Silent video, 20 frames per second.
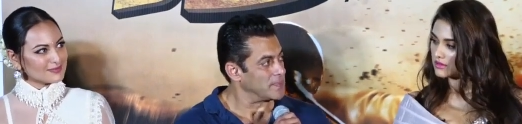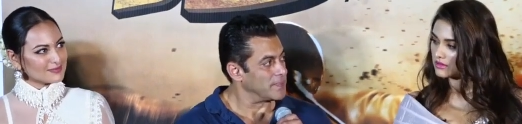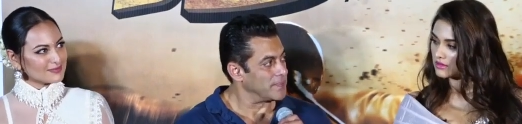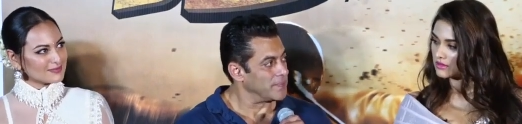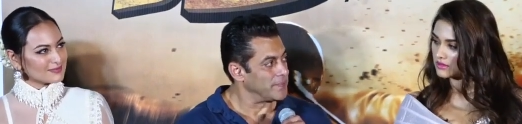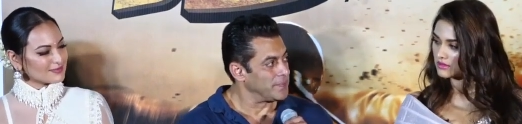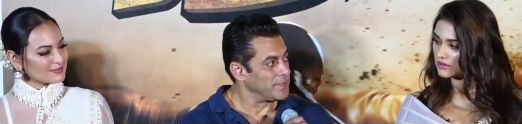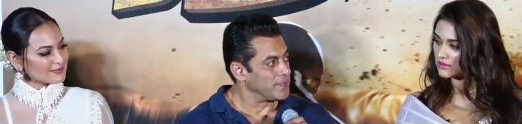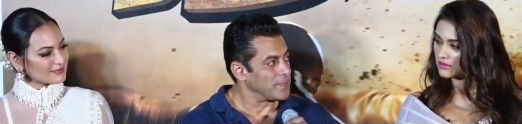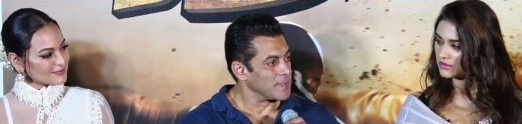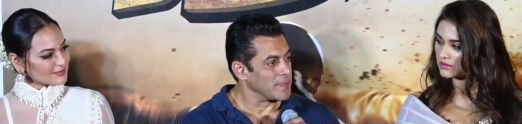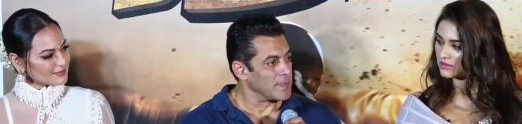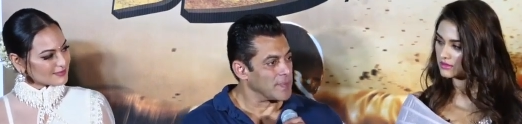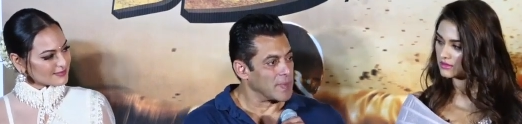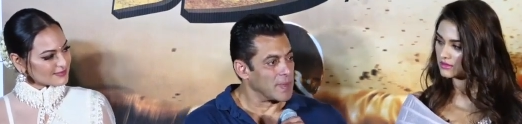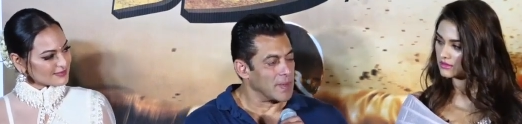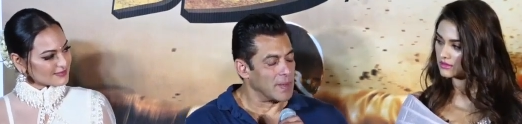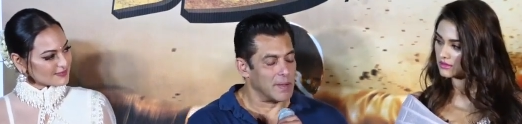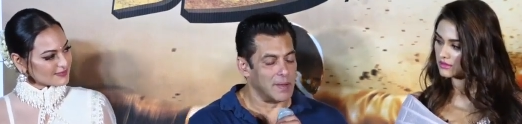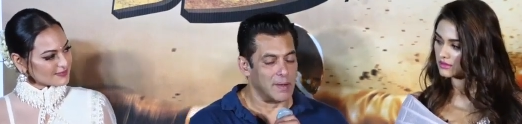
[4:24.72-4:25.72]
Speaker 1: Yeah.
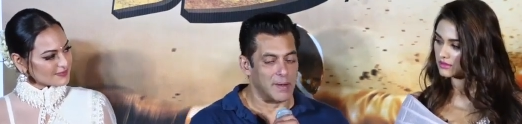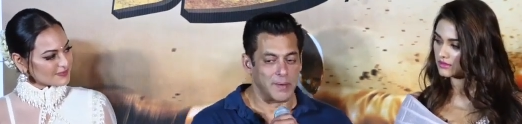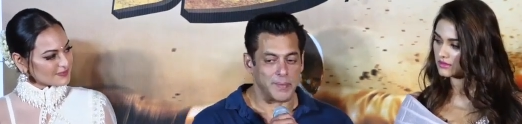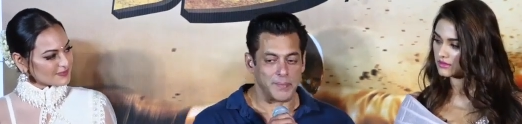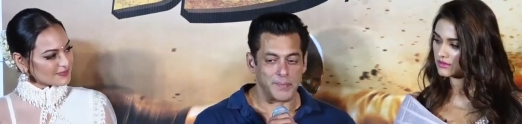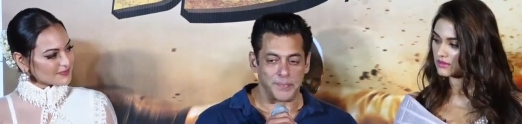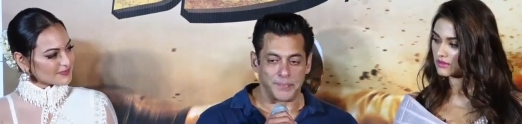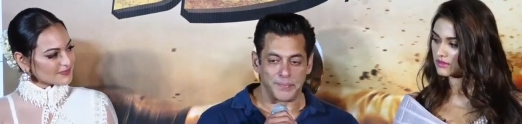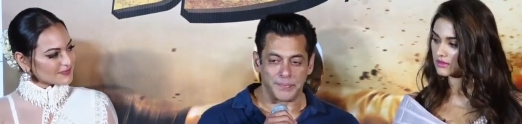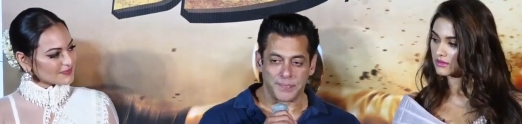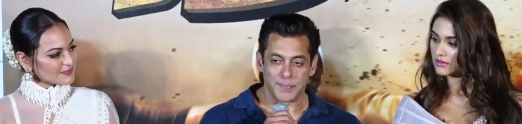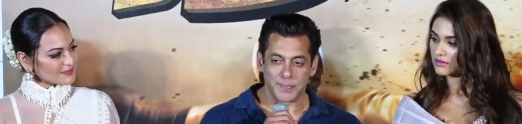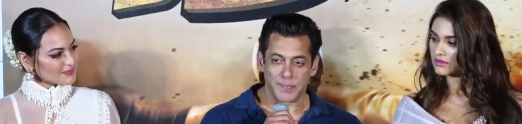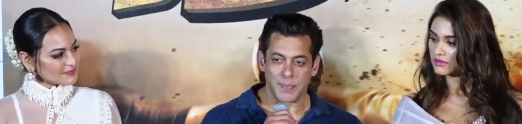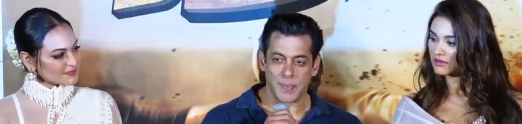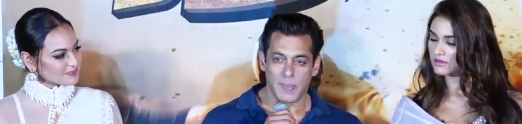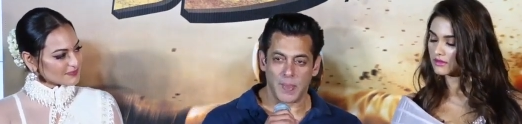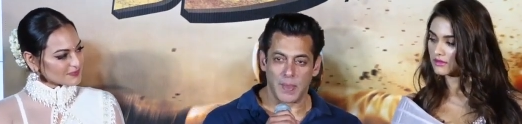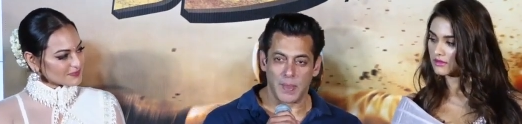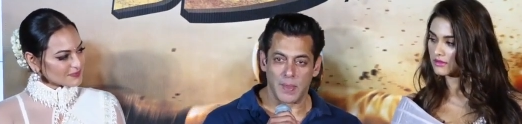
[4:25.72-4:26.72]
Um,
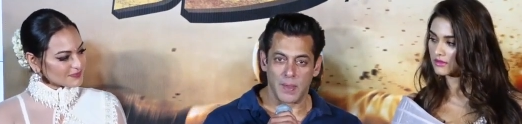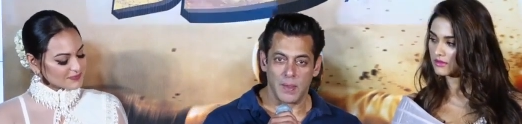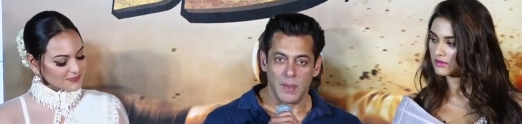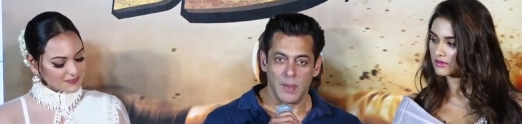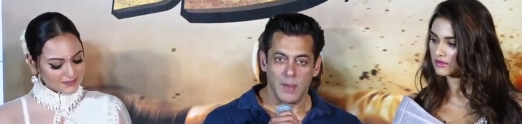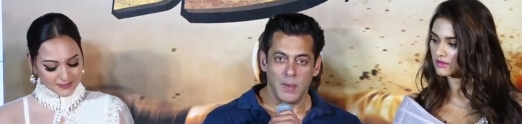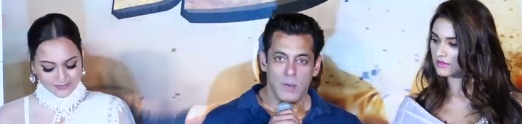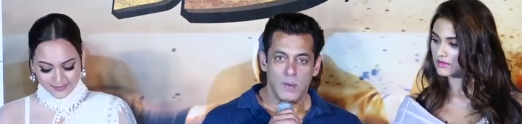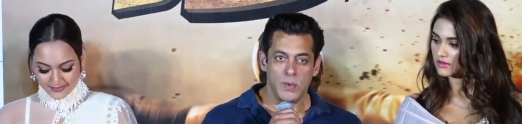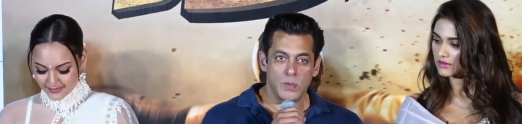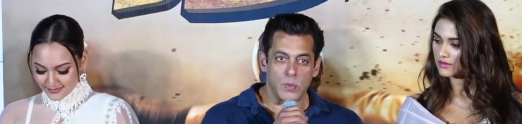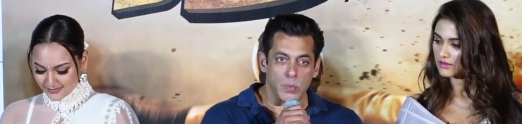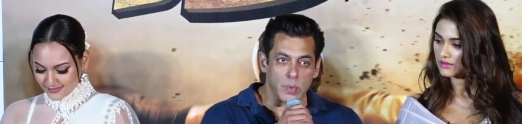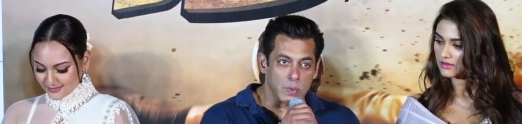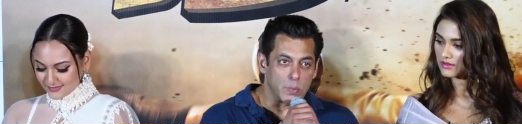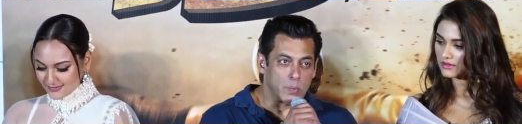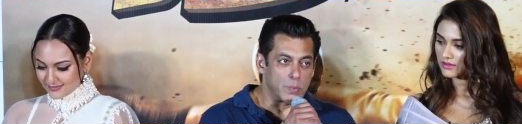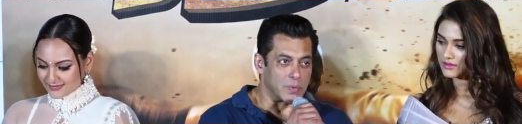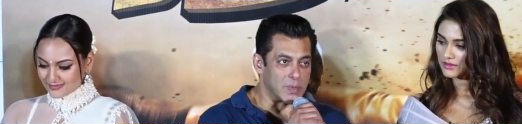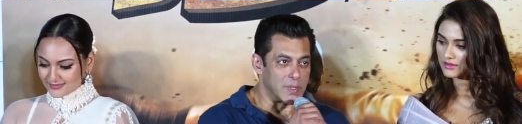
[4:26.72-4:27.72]
so
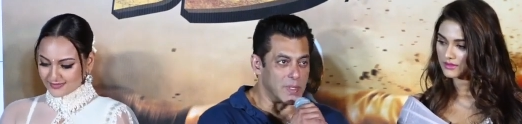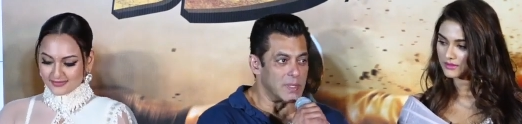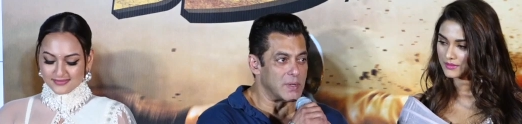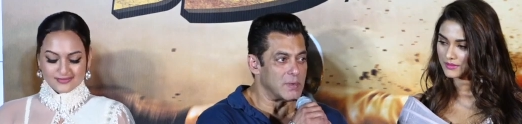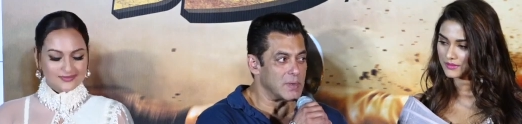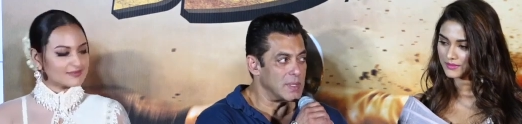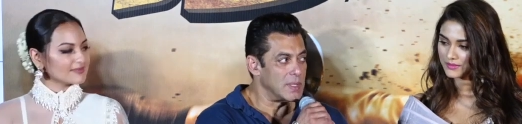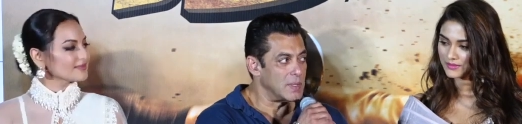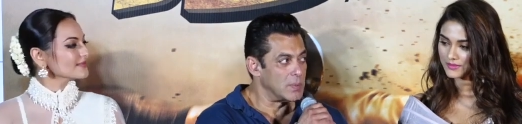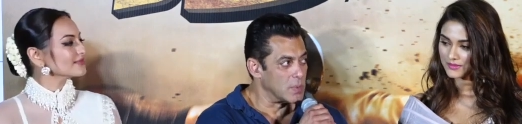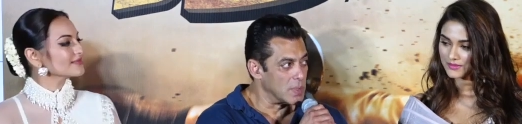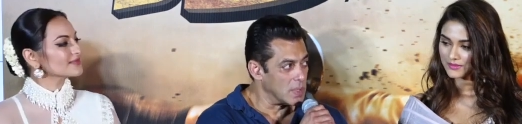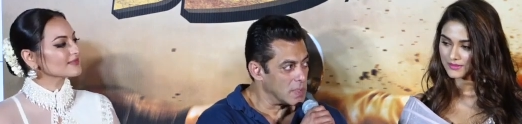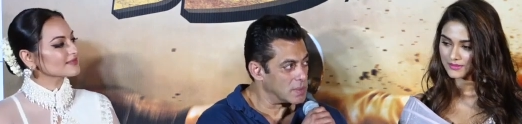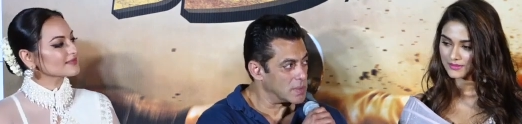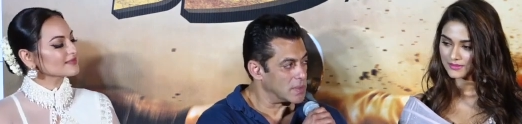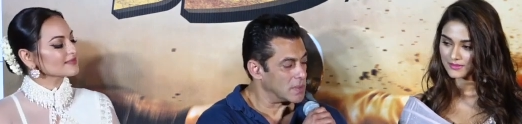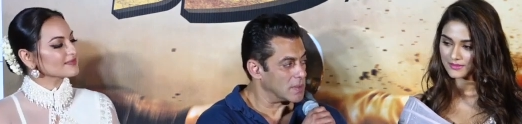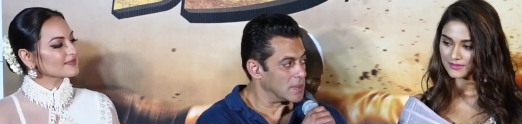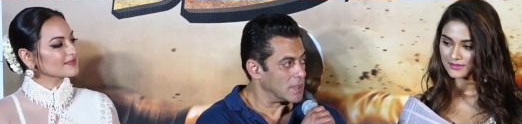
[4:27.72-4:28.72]
we've really, really
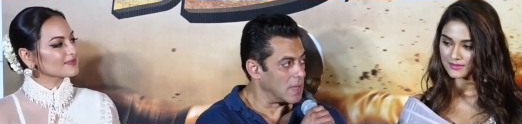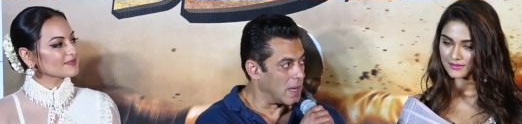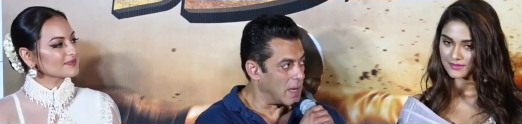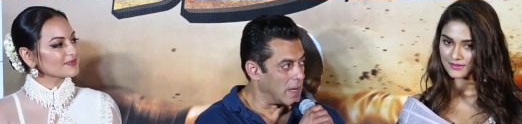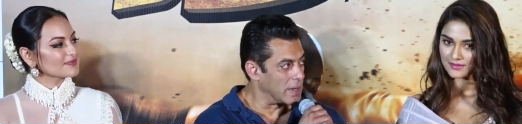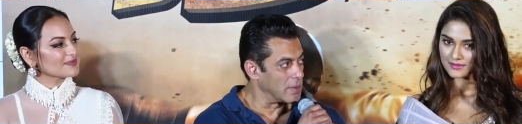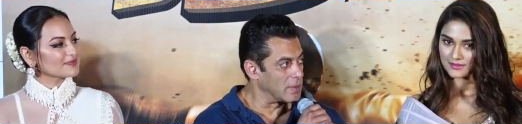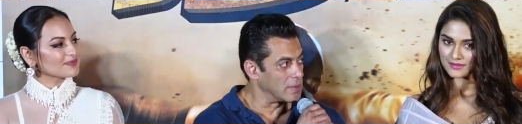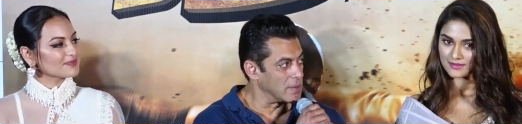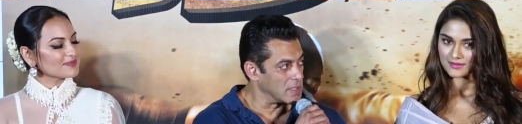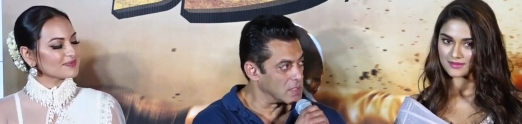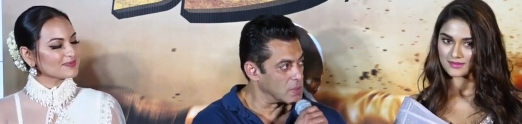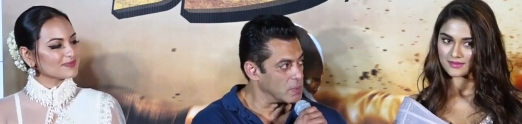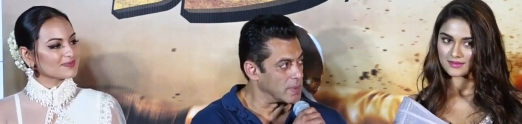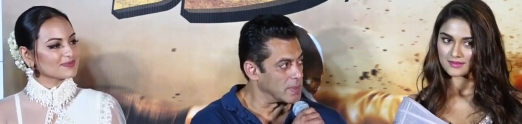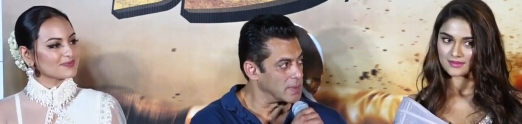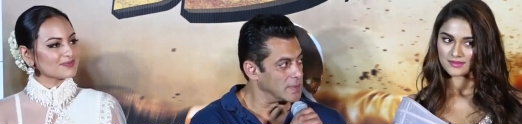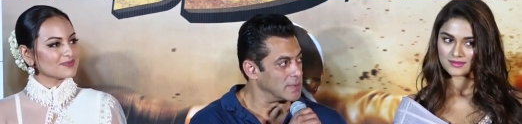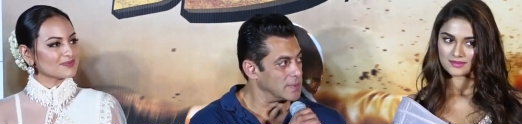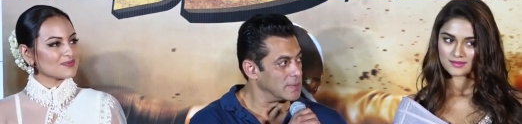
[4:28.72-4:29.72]
worked hard on this
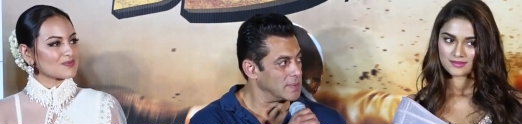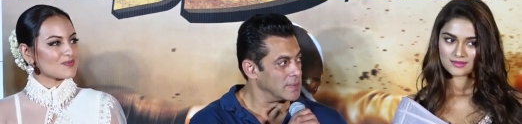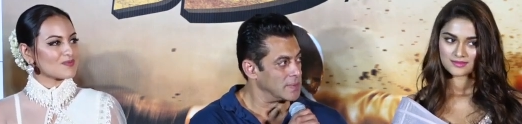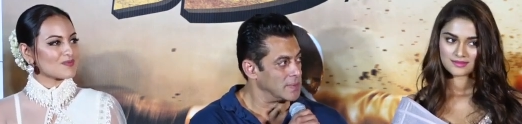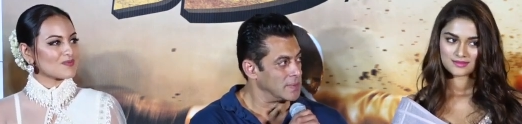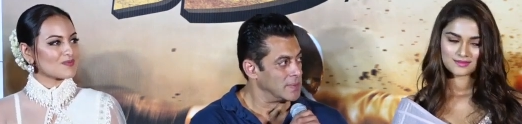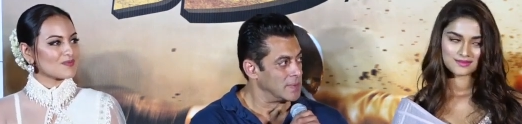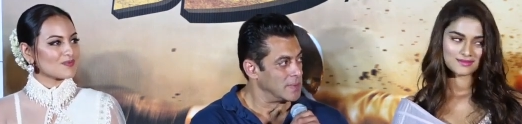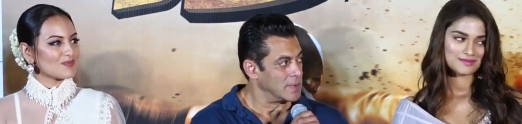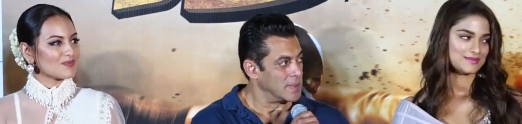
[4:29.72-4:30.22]
one. Mm.